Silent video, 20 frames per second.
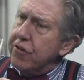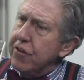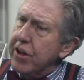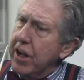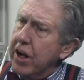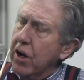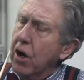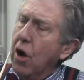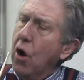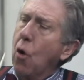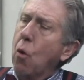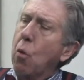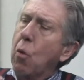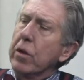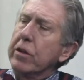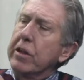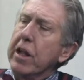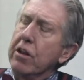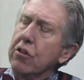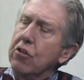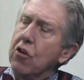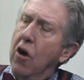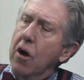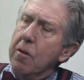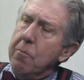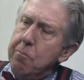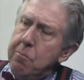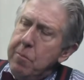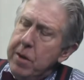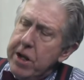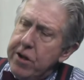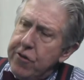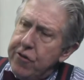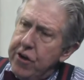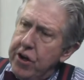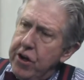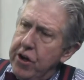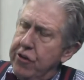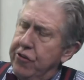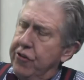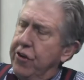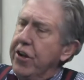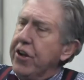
their what they thought mid-year to